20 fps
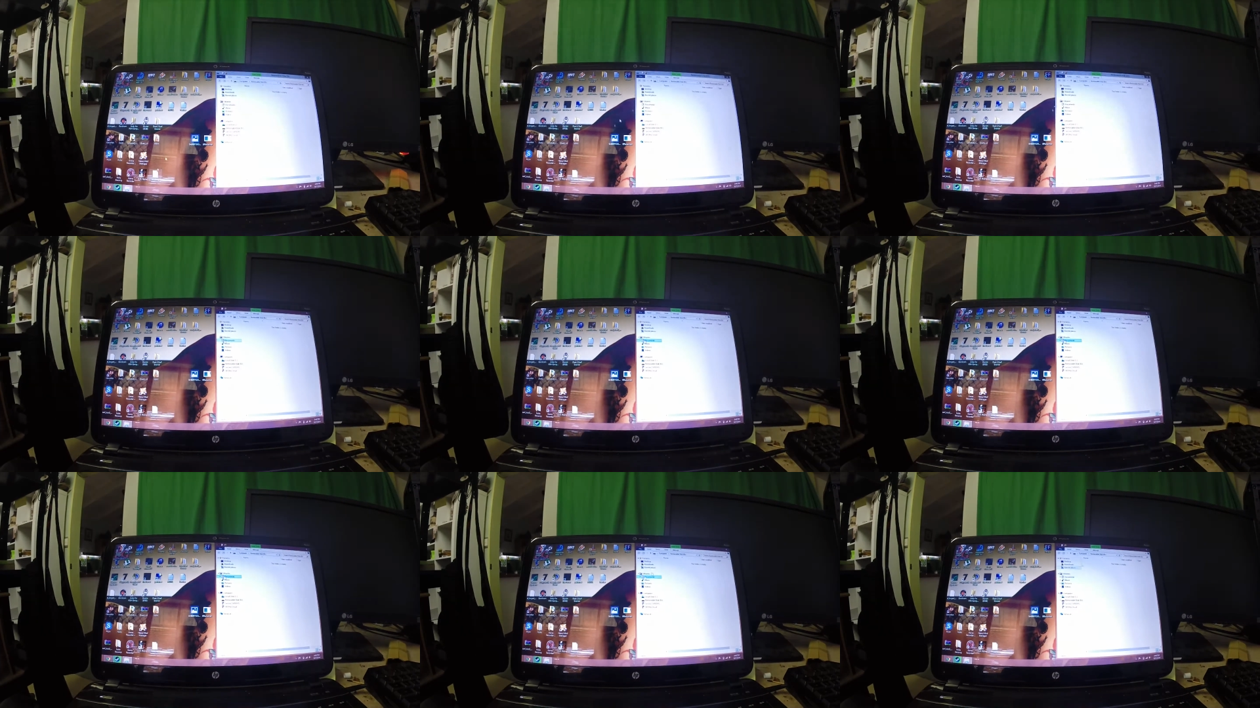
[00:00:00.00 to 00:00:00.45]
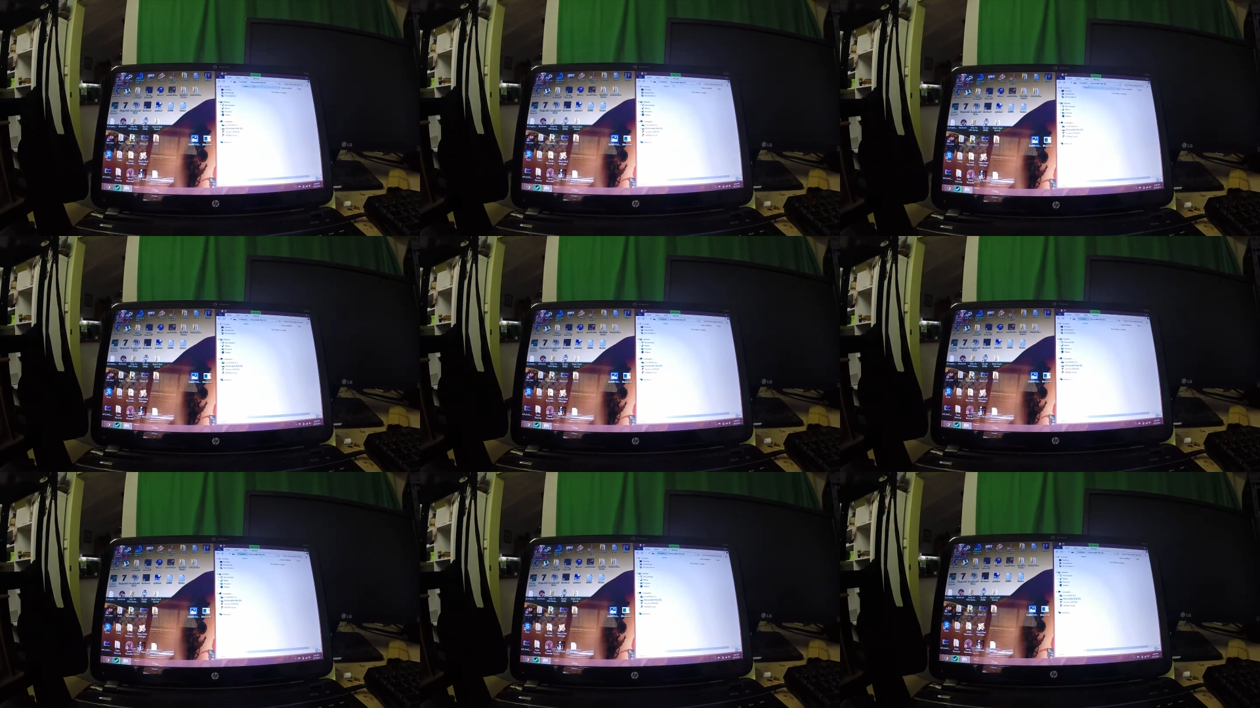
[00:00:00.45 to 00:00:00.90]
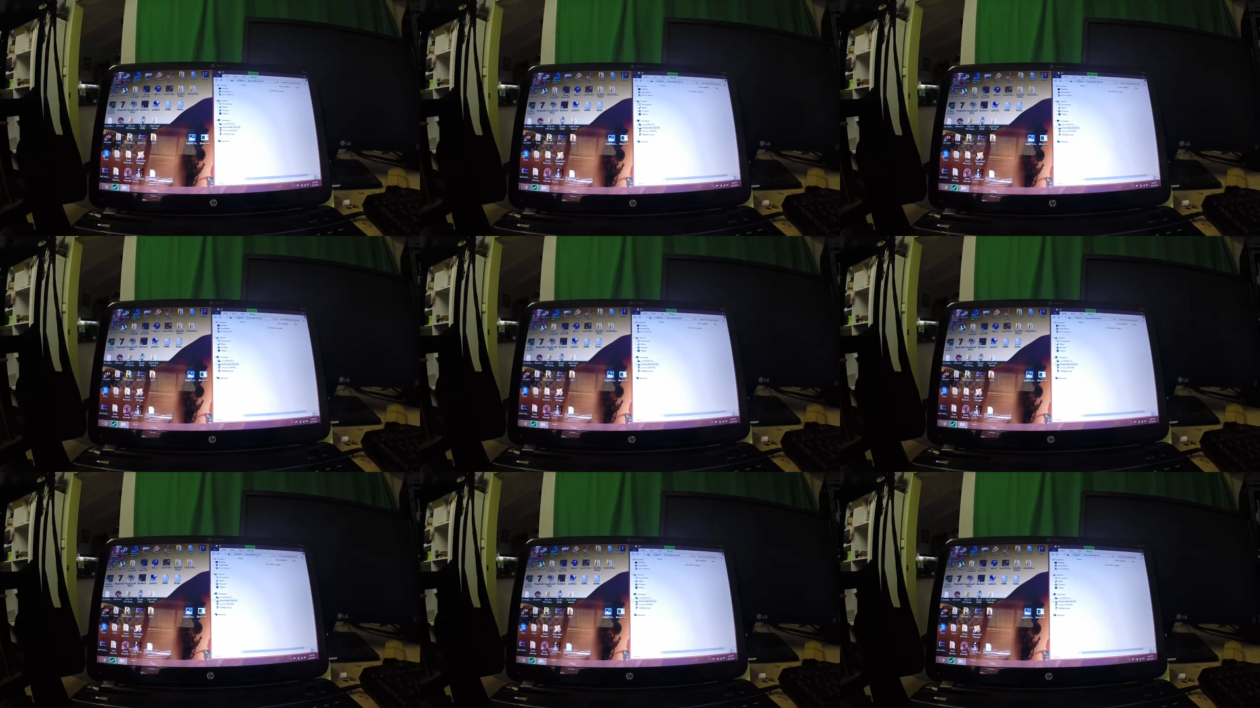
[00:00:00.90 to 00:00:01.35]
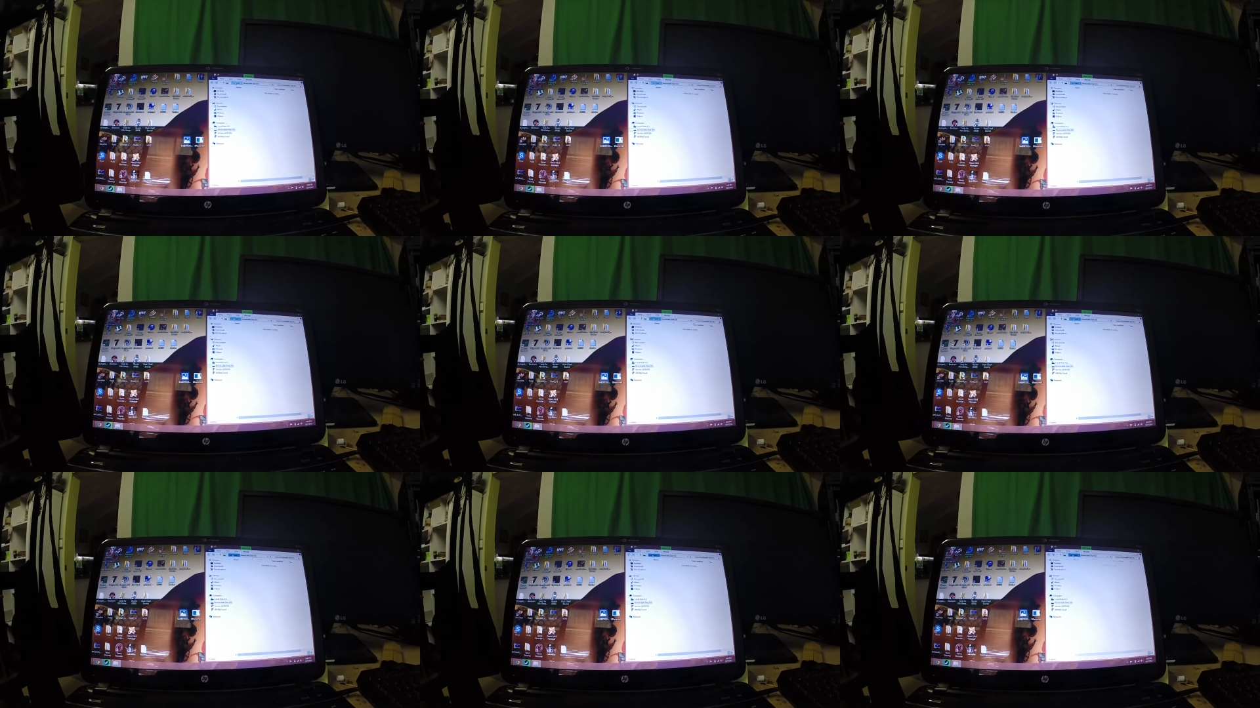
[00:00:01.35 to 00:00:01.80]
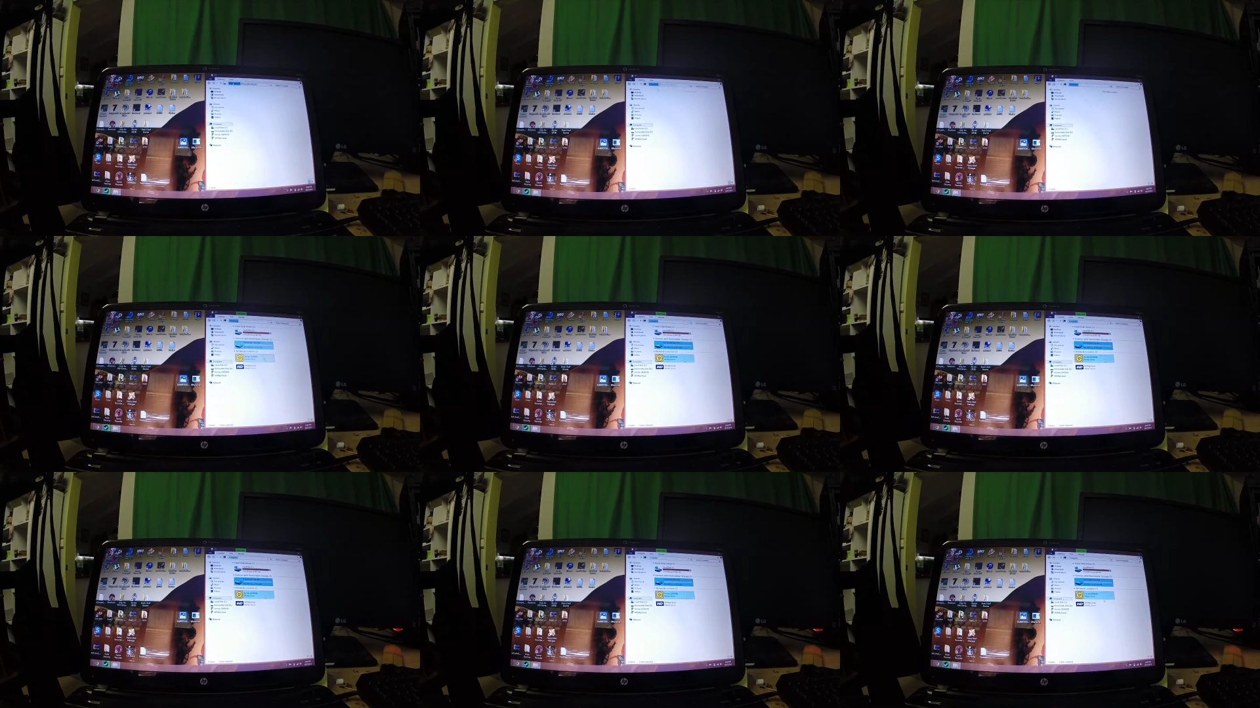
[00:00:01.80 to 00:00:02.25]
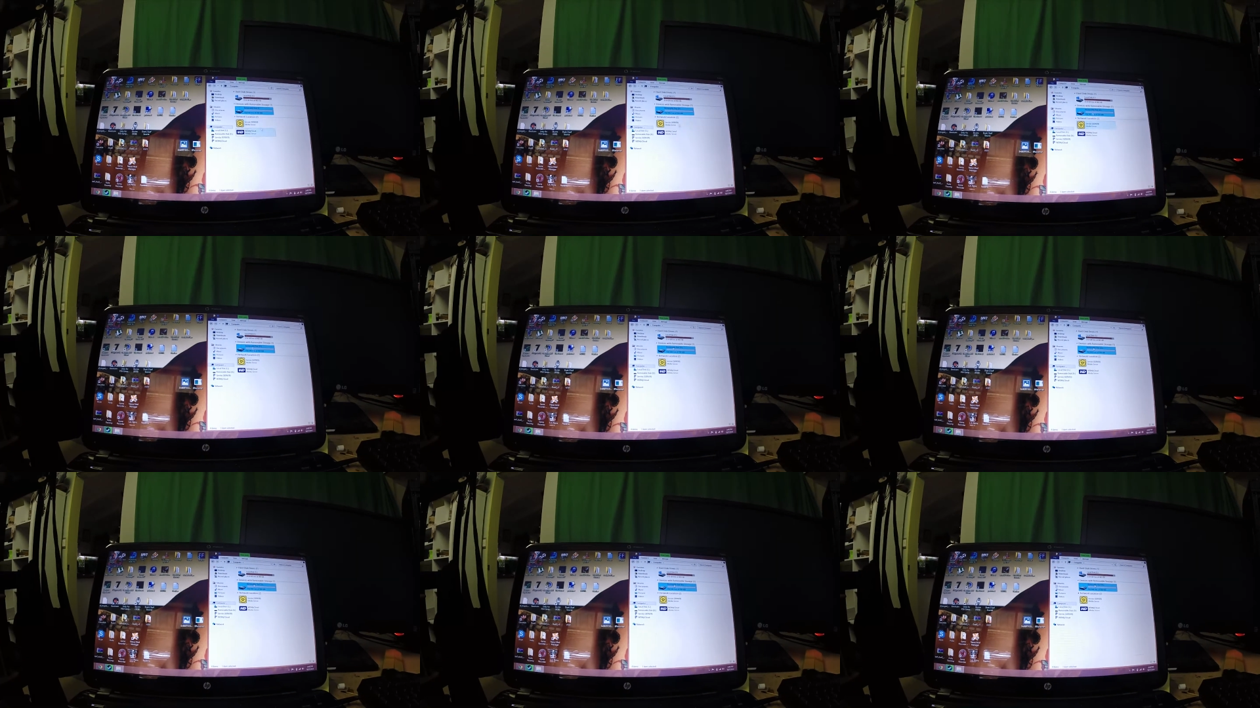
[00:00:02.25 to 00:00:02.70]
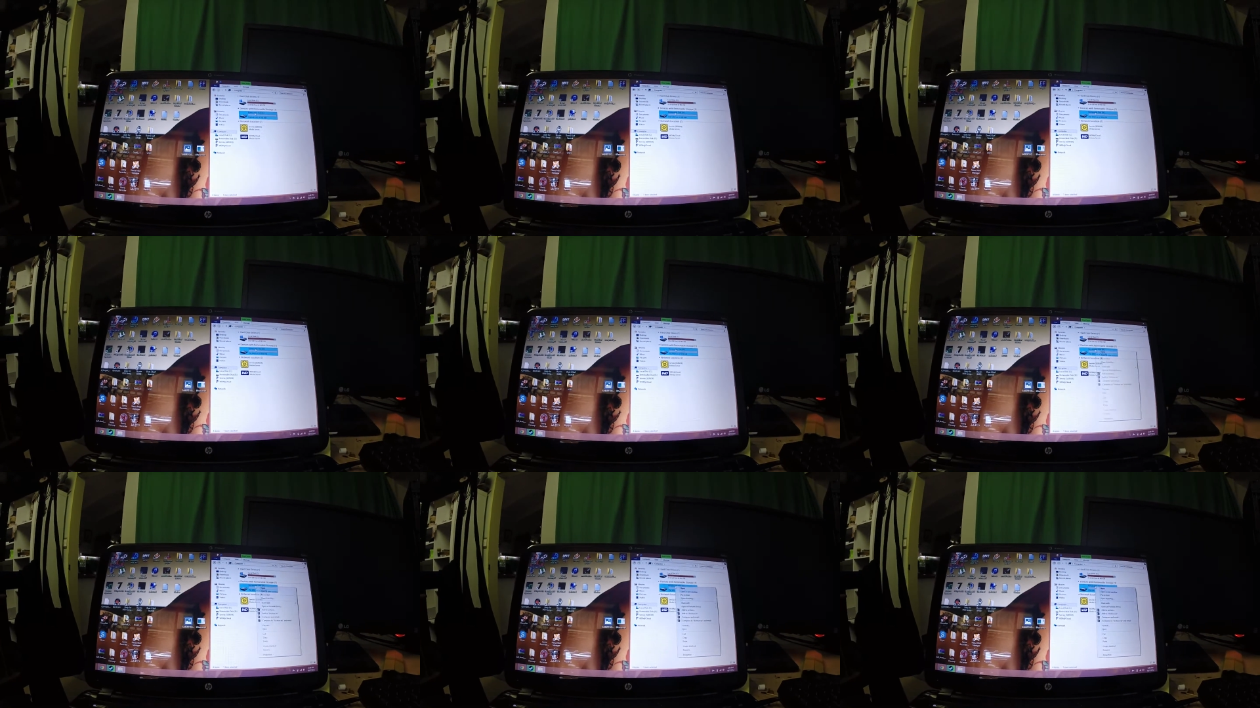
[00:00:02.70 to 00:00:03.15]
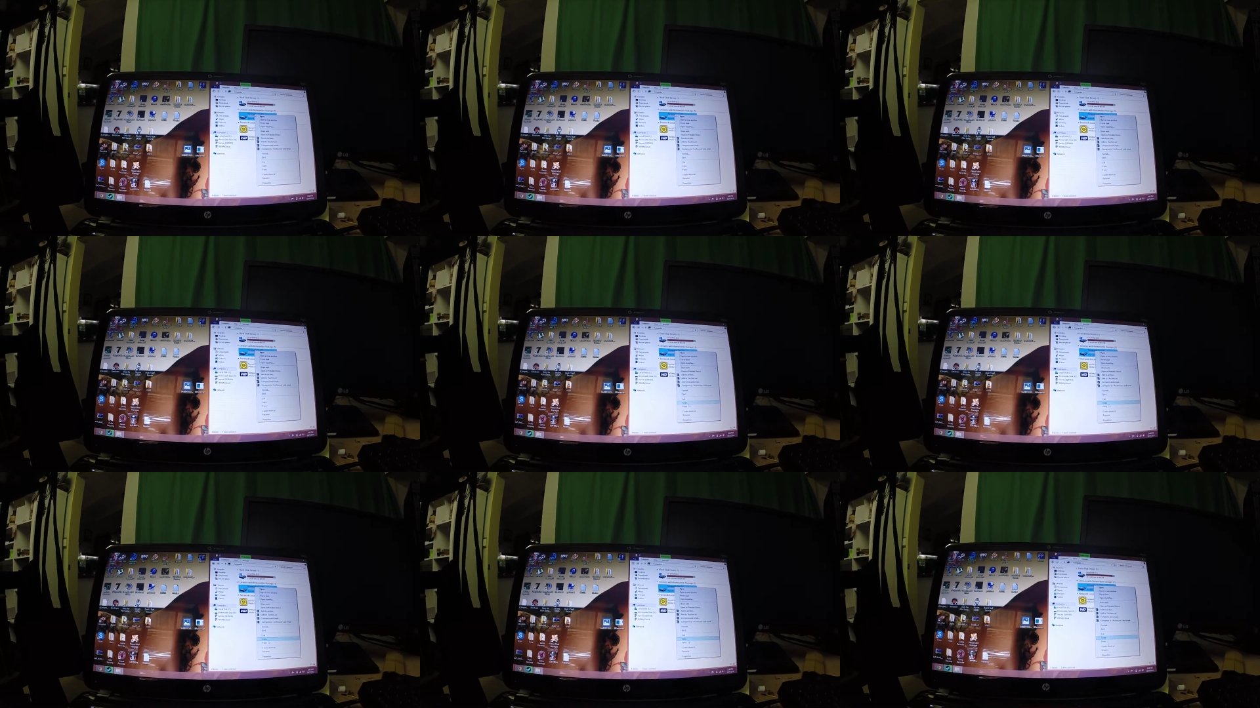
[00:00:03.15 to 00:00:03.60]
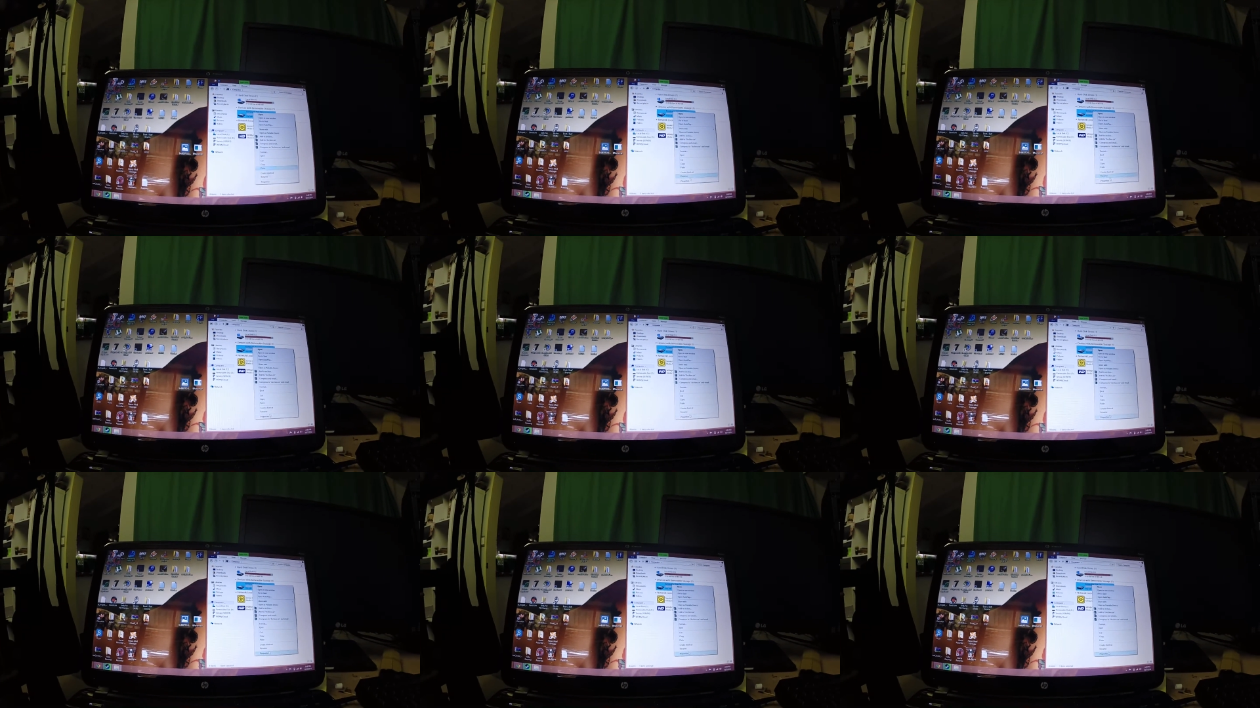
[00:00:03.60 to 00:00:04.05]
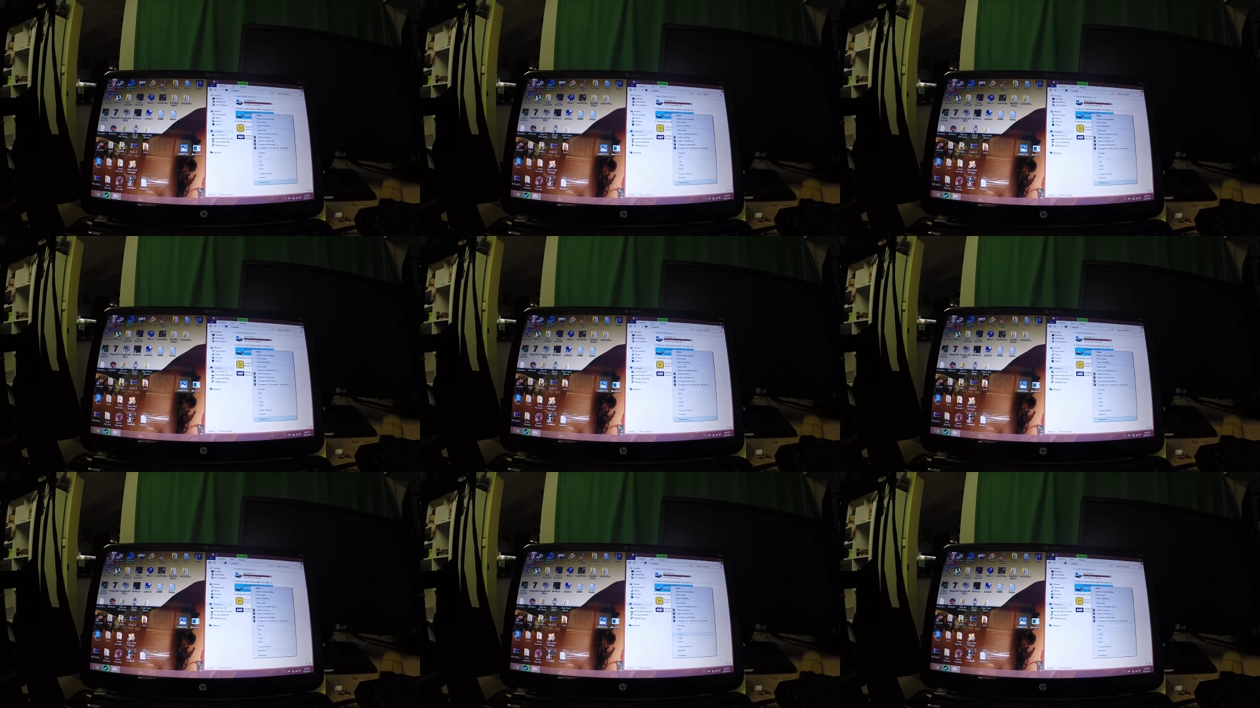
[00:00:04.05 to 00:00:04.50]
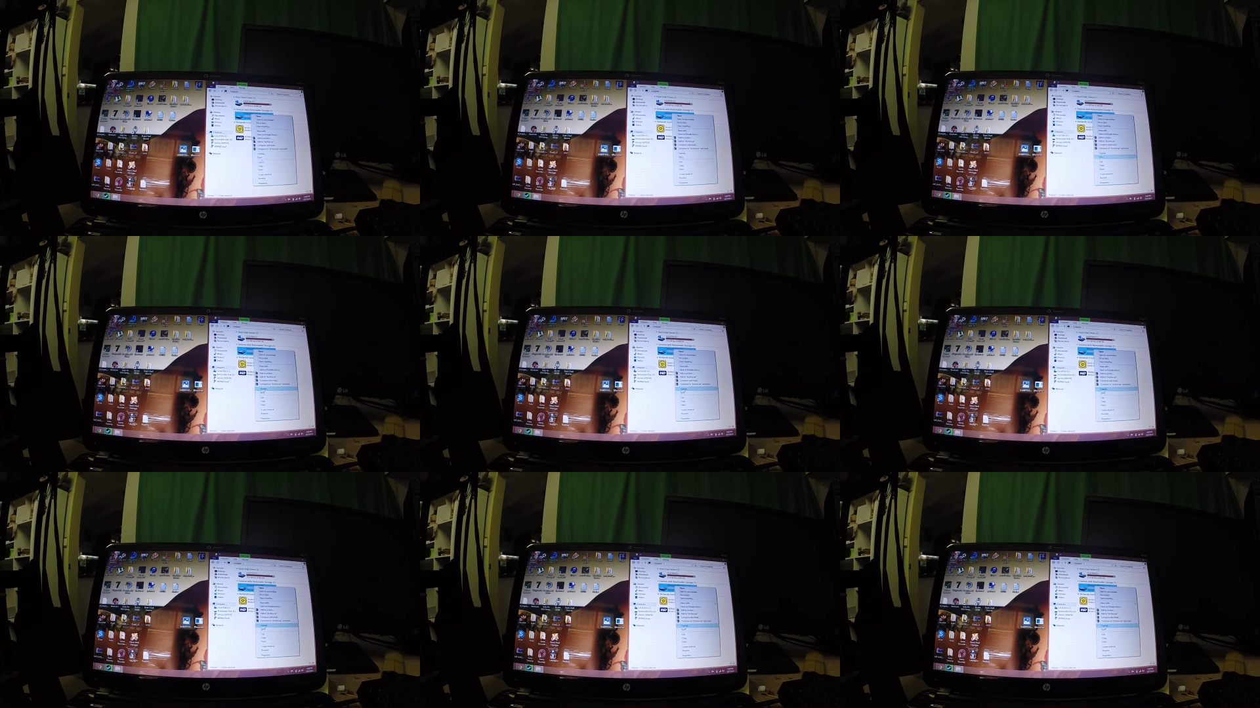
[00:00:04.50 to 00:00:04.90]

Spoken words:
No face is visible, so there are no lips to read.